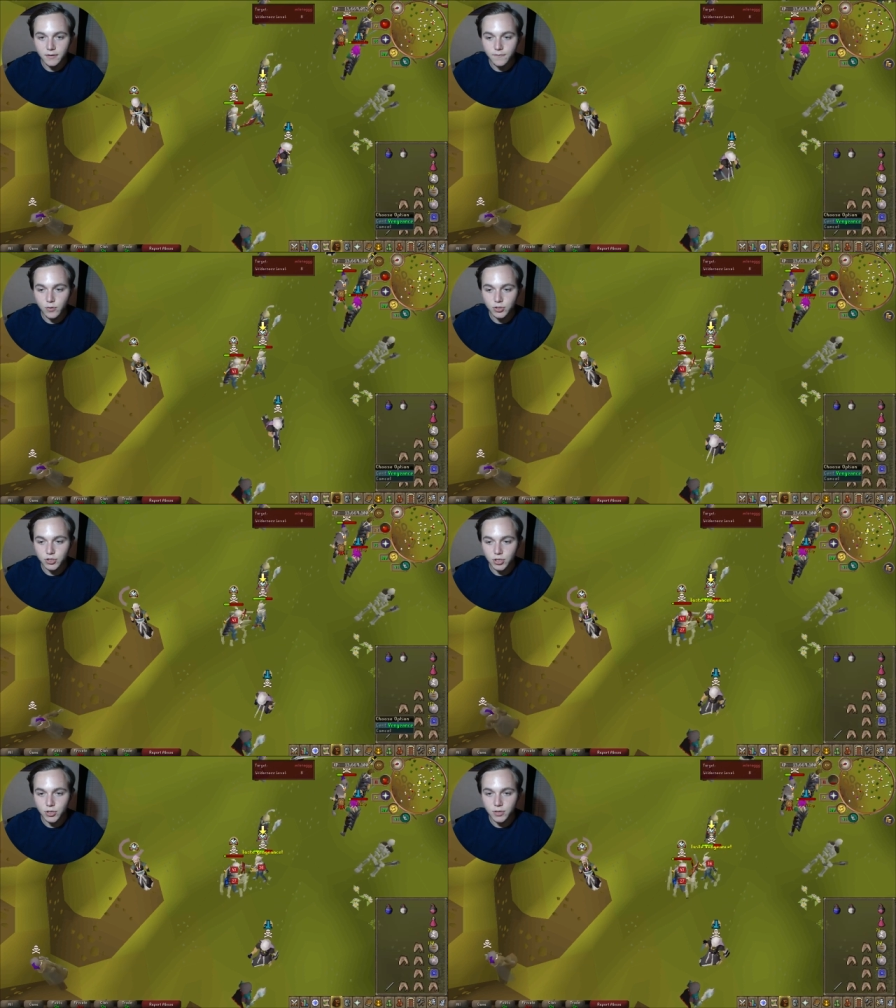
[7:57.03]
For
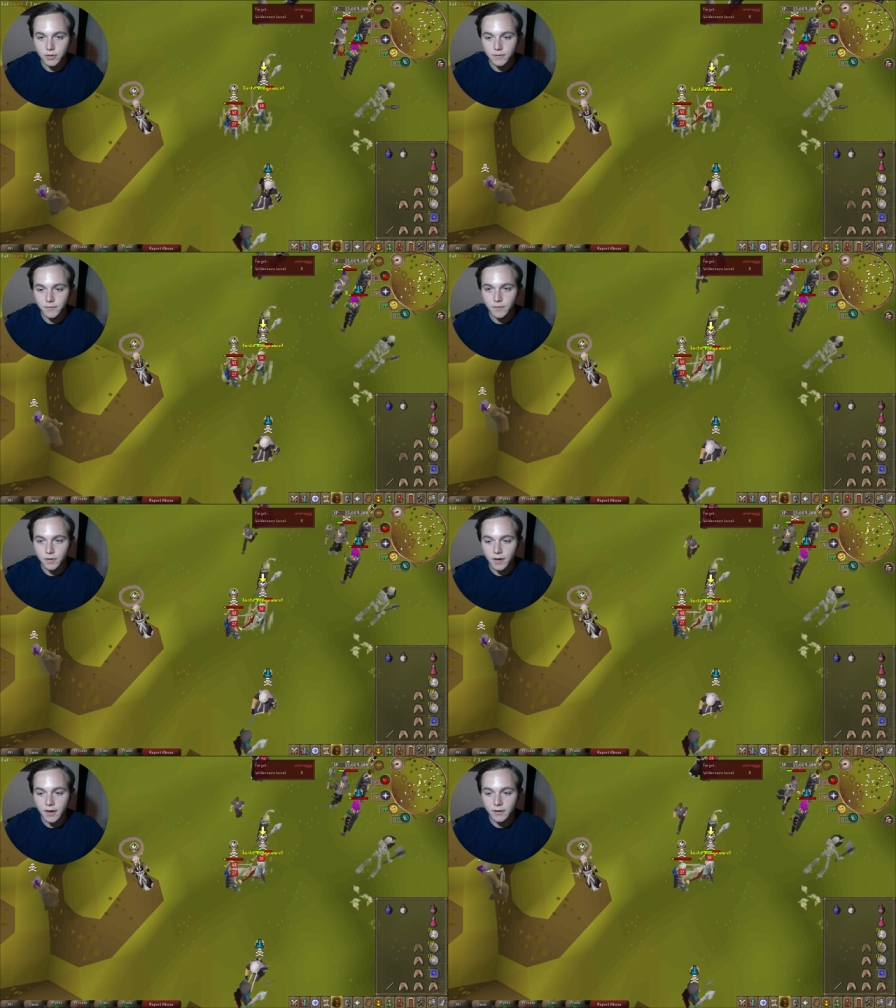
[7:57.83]
sure.
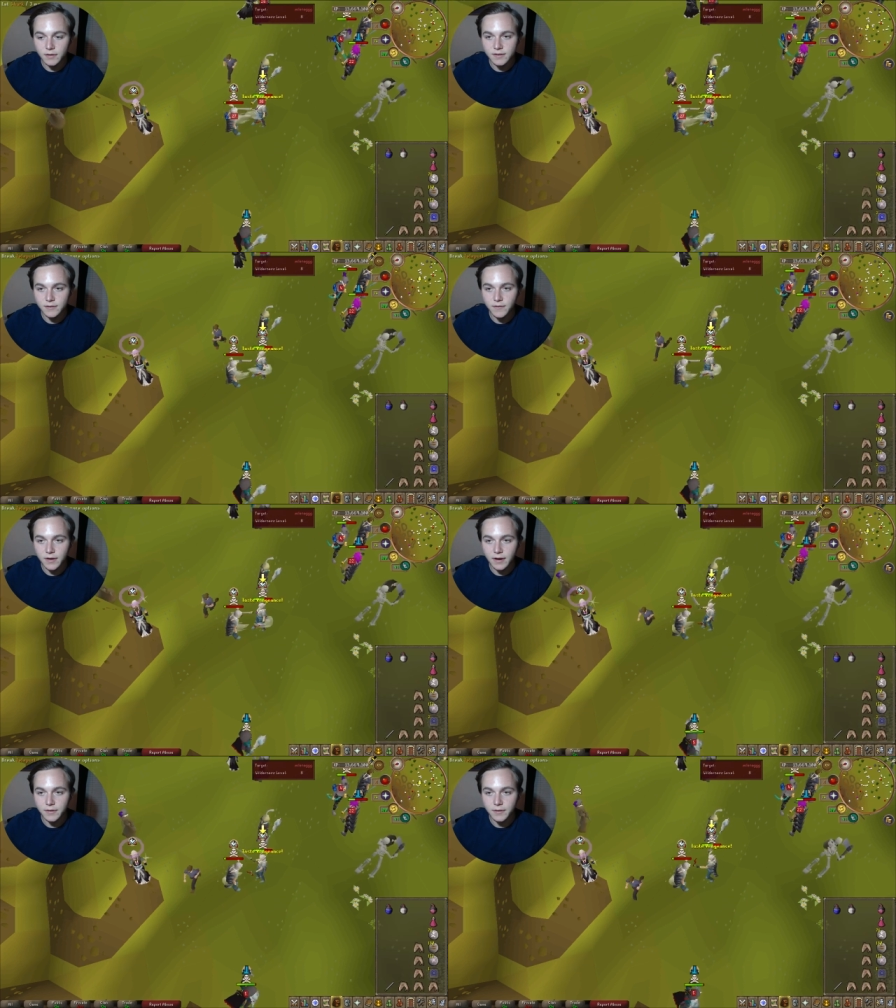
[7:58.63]
And let's get the
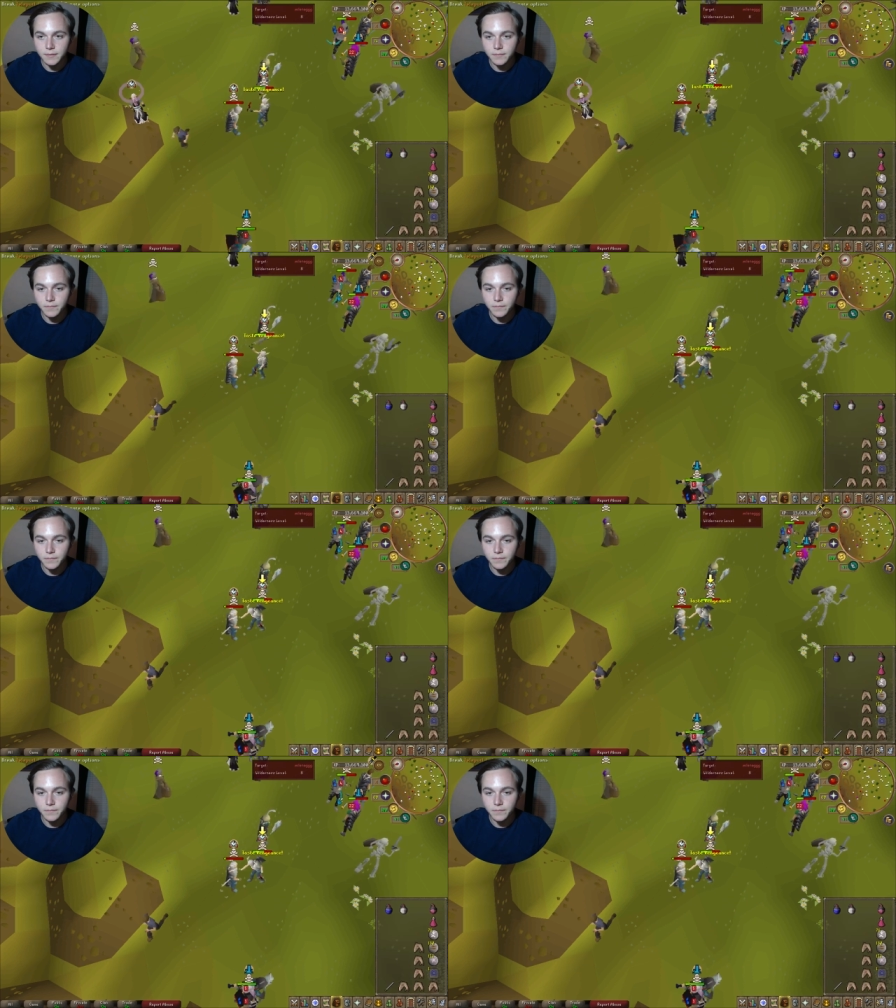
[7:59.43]
fuck out of here.